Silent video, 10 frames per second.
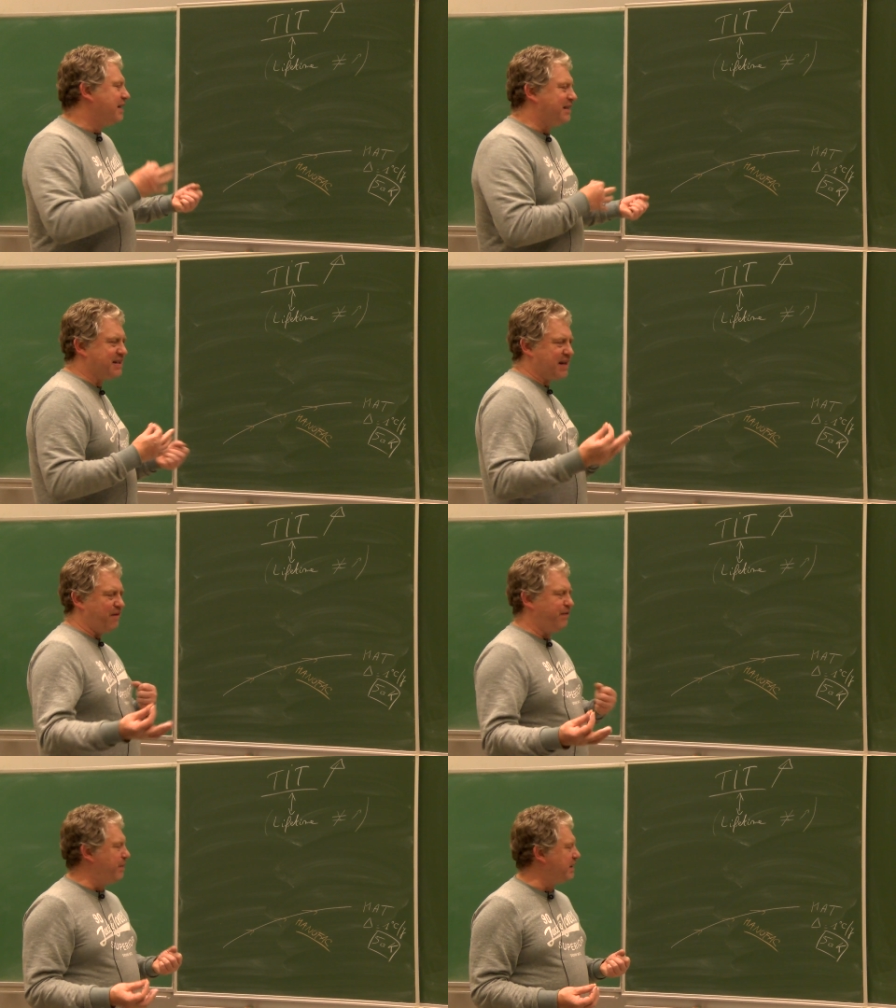These are
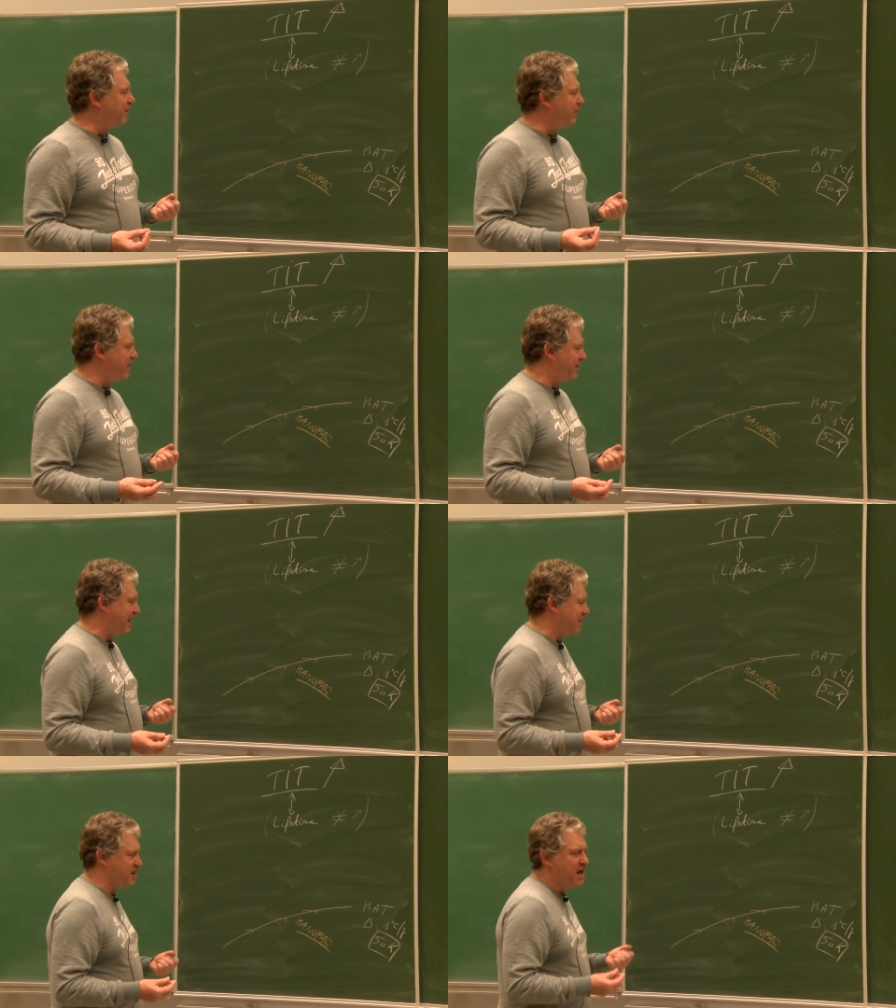very different
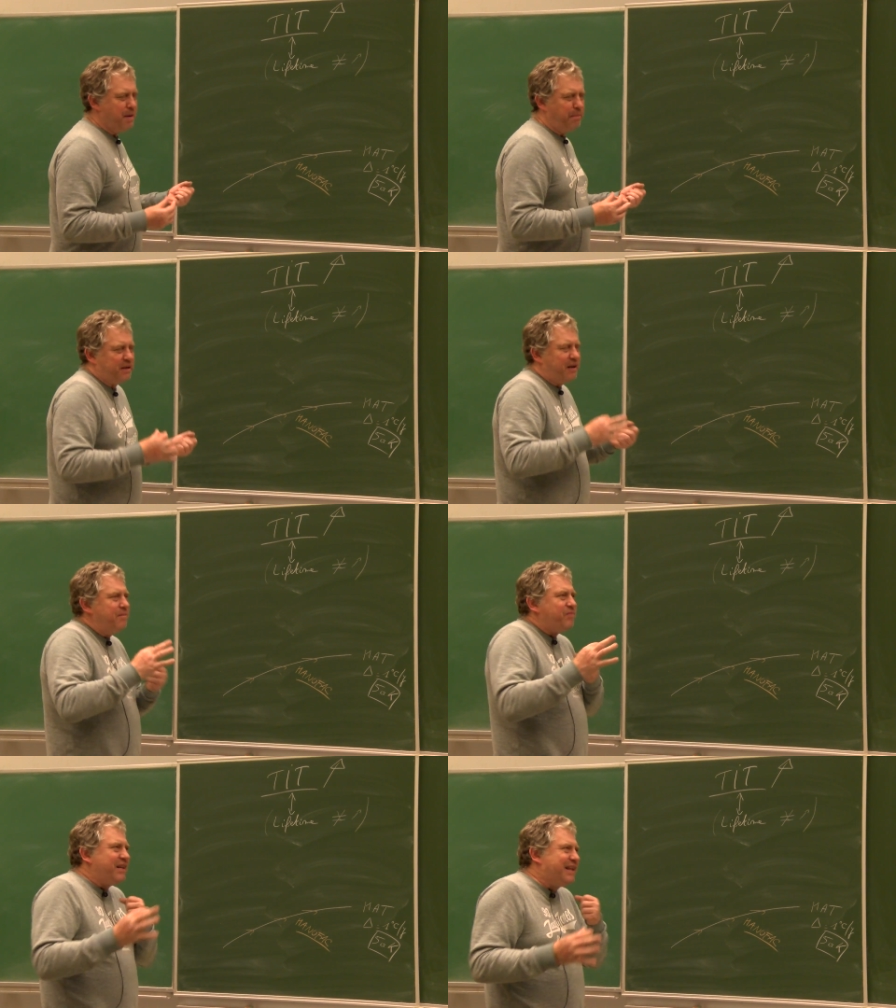things.
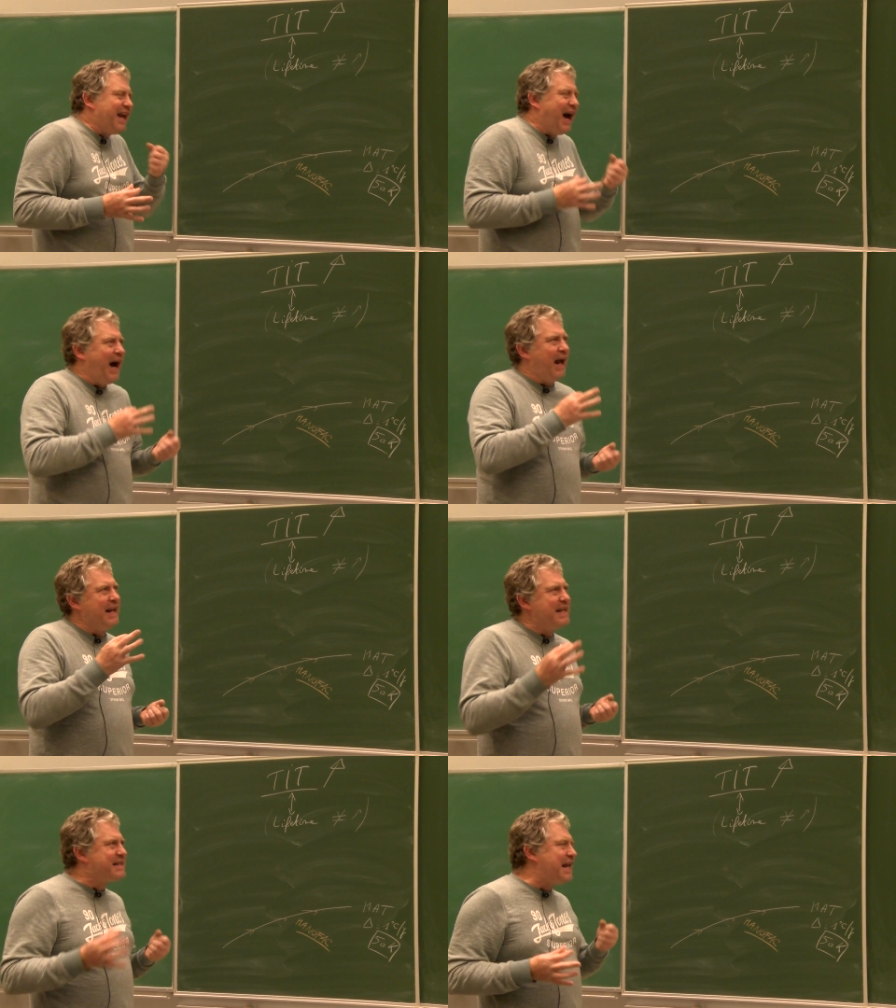But they are,
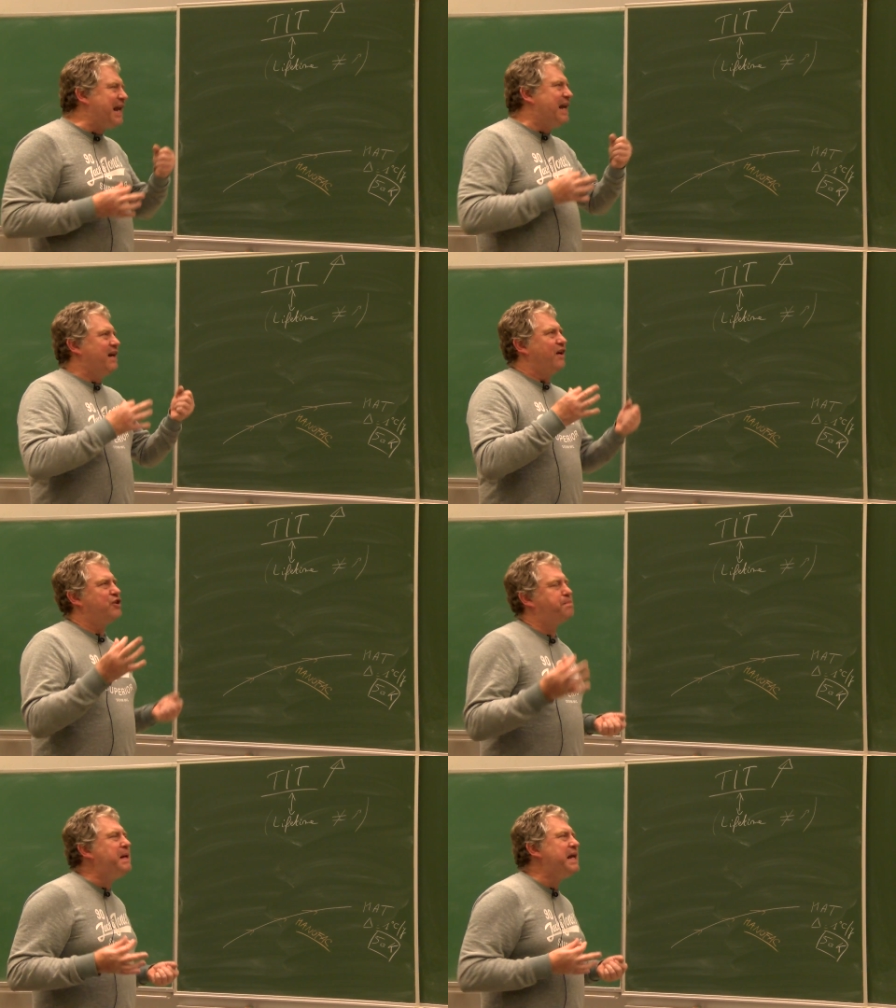let's say,
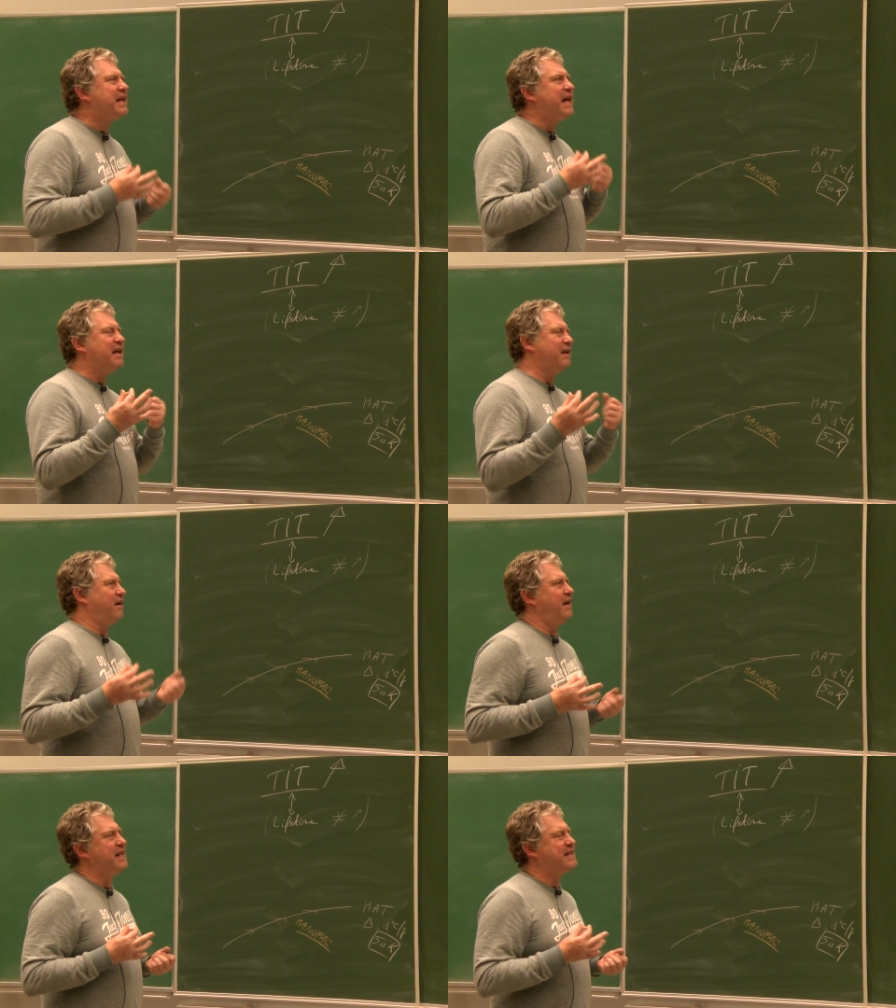speaking,
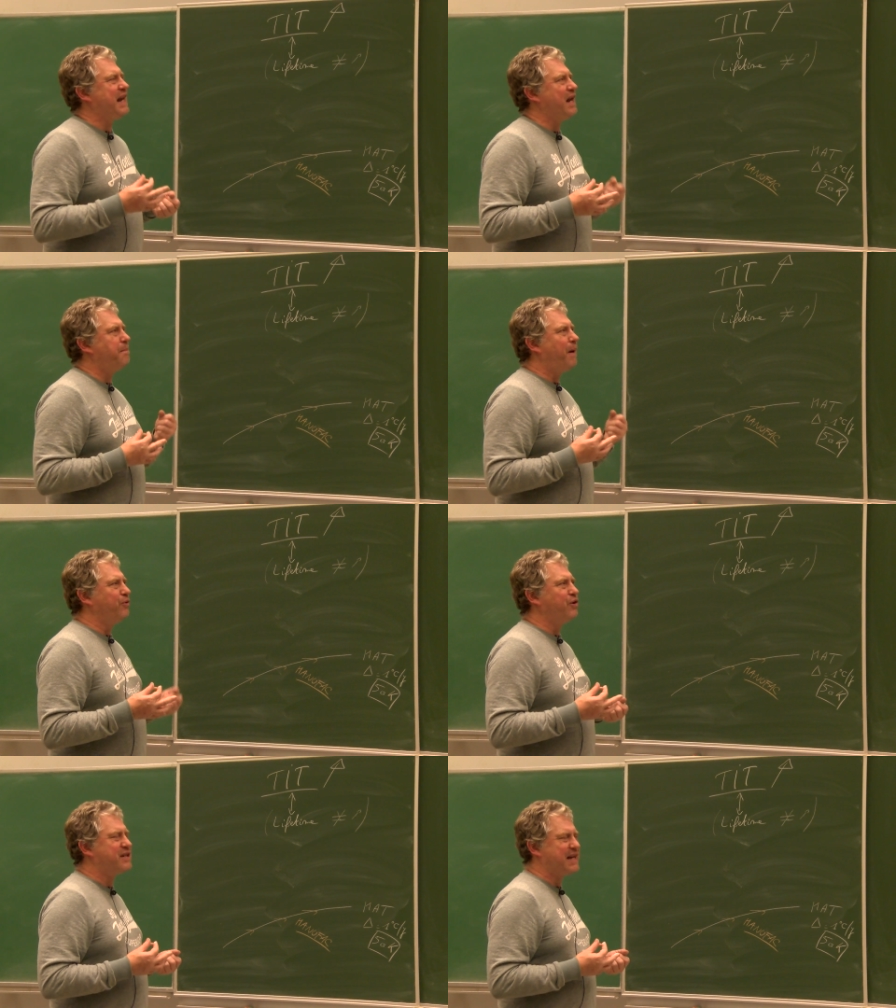let's say,
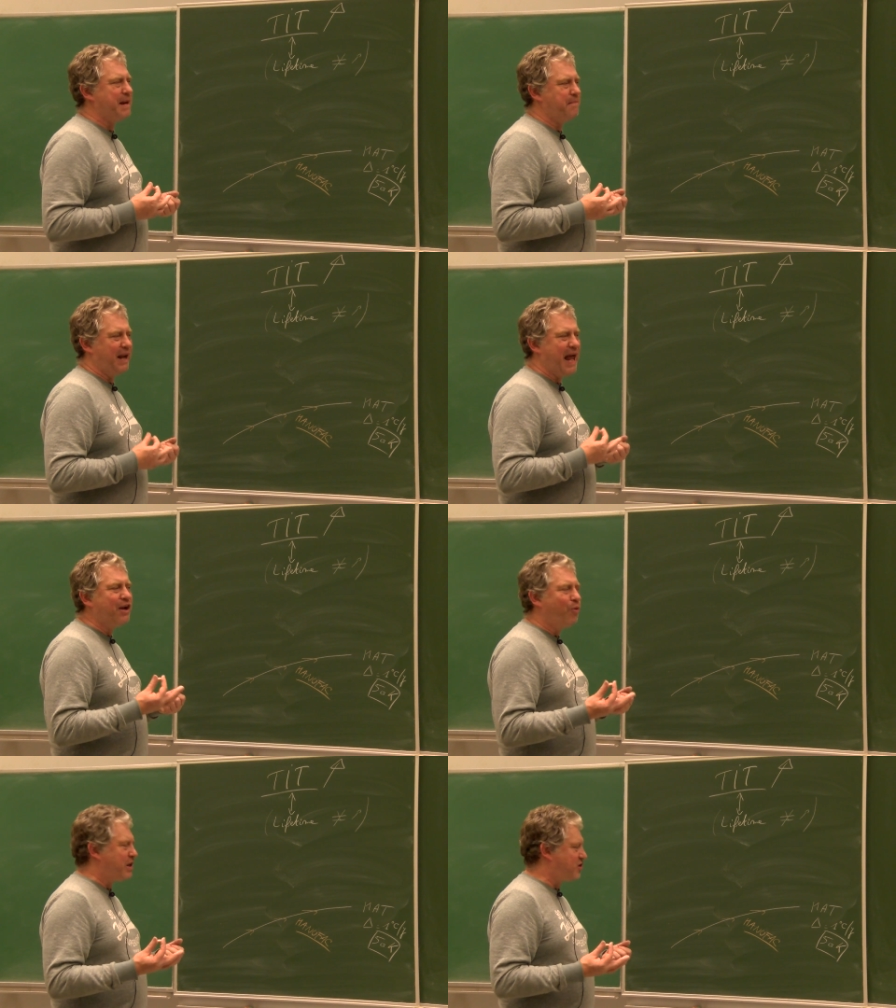about the same
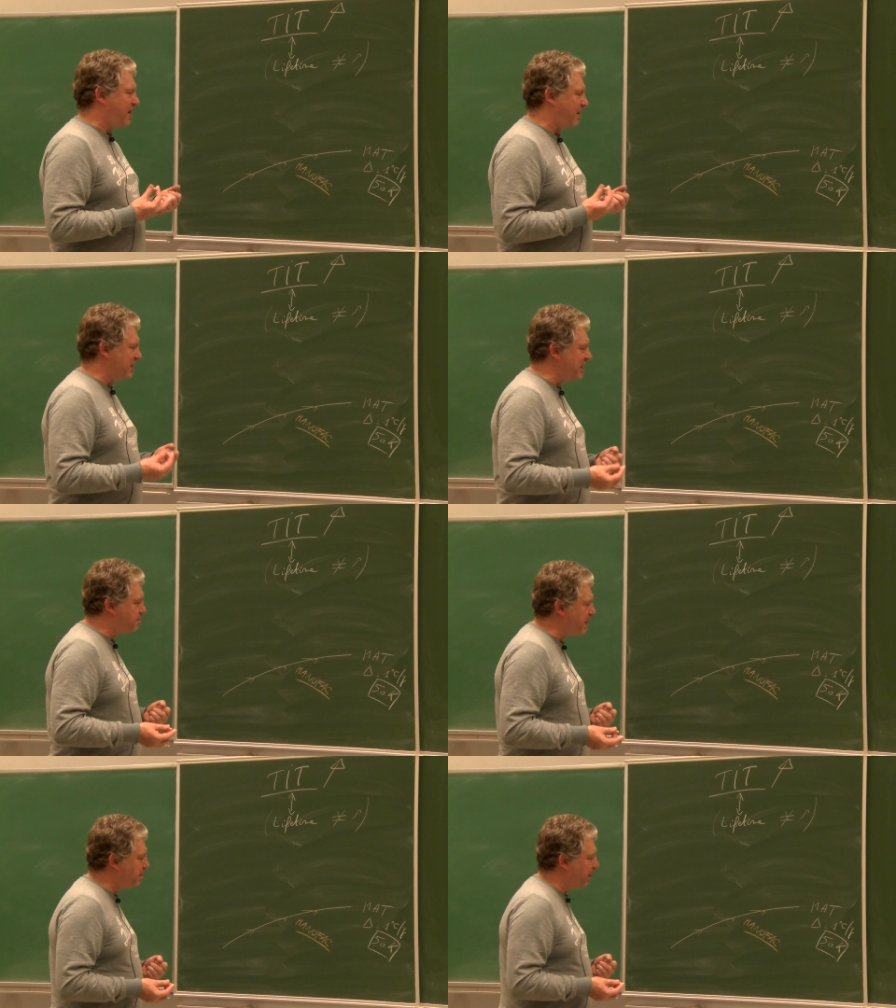language, these
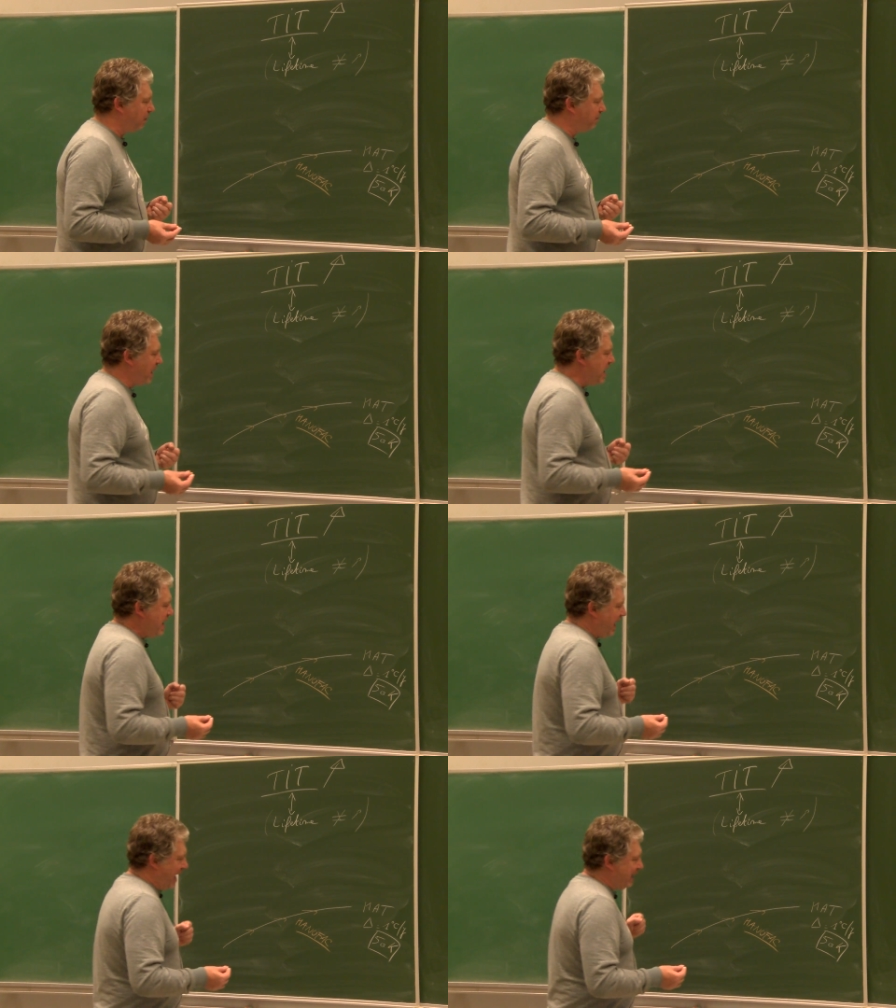people.
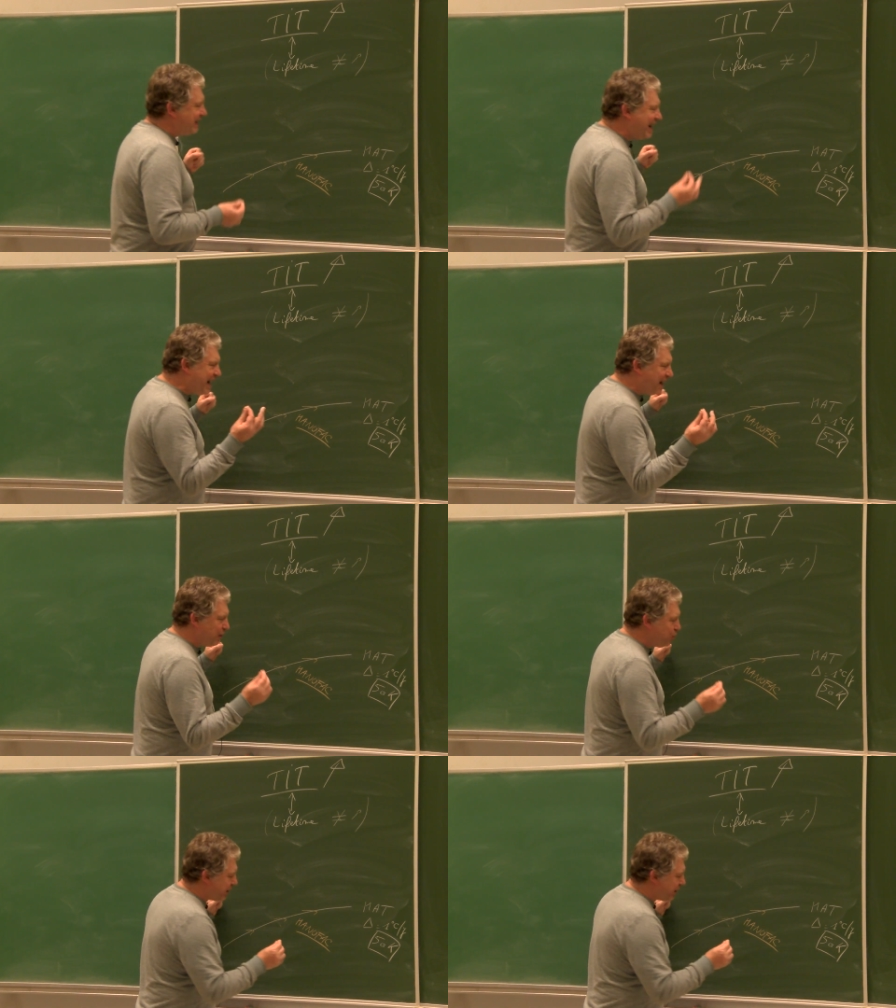And there you